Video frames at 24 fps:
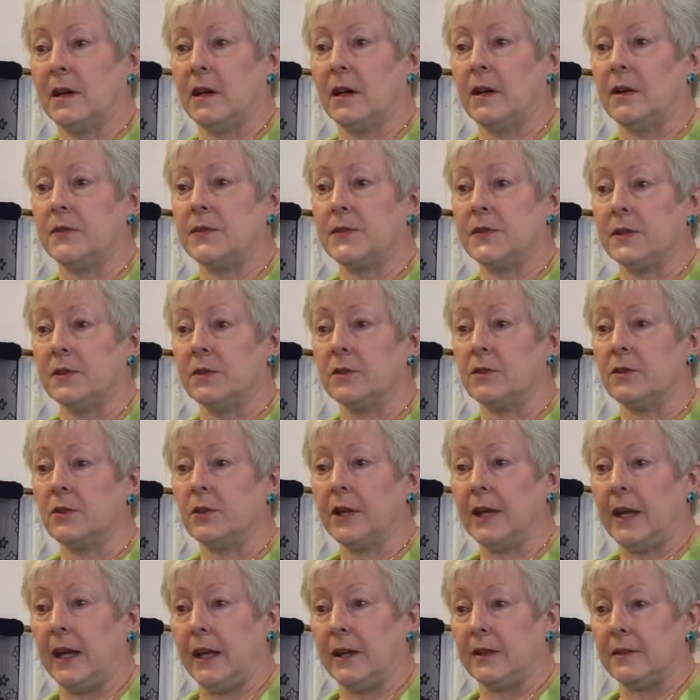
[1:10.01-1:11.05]
of silk
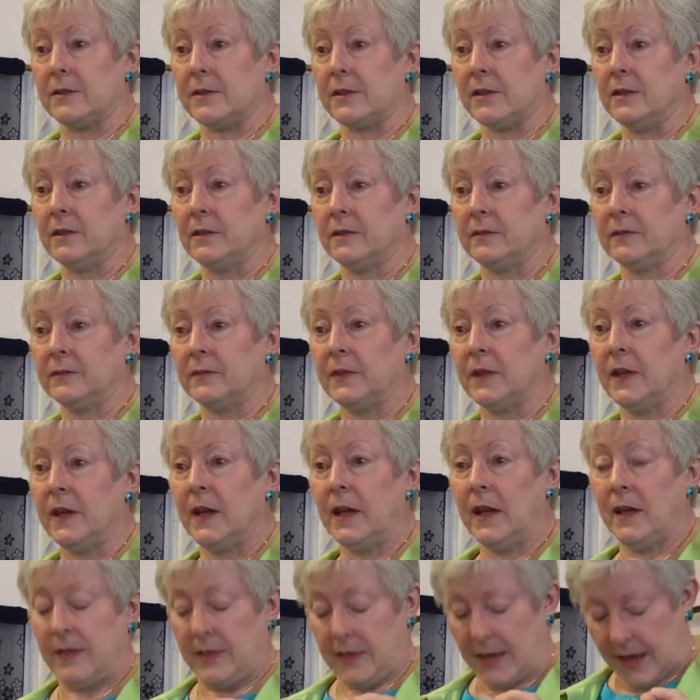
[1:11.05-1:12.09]
organza
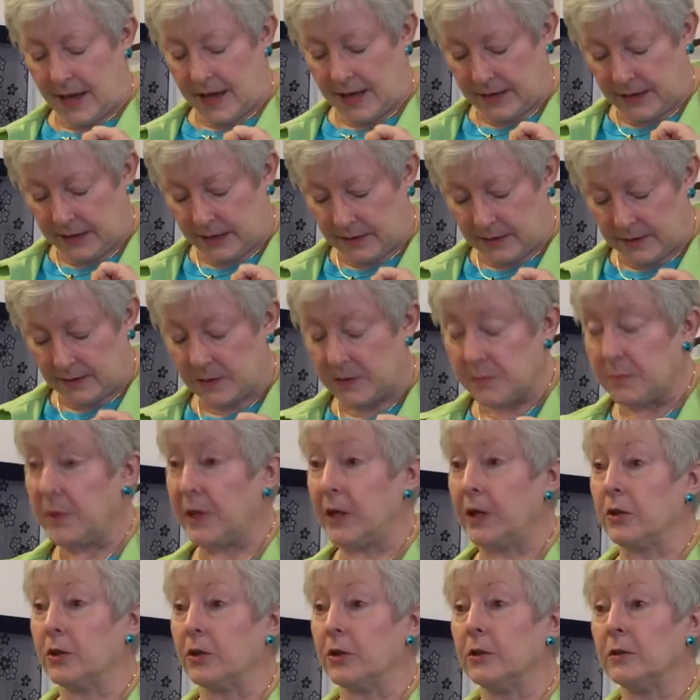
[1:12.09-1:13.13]
that is
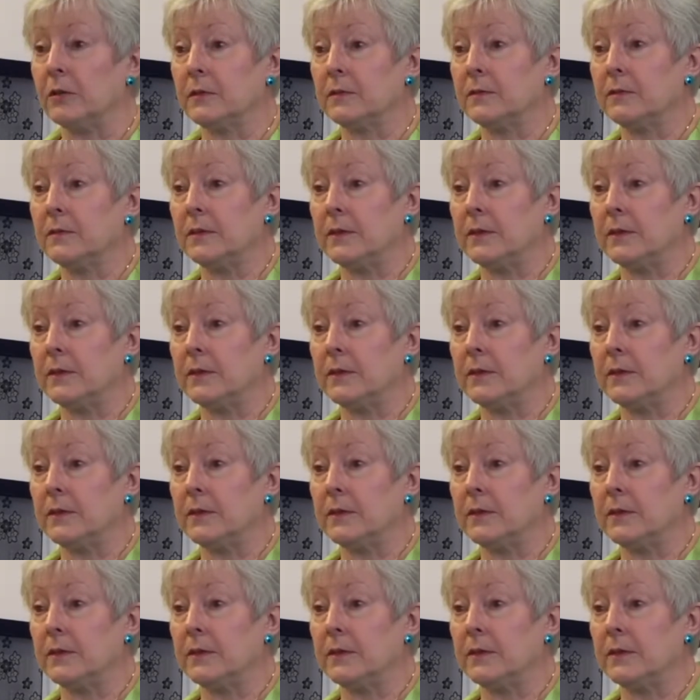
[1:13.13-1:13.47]
bigger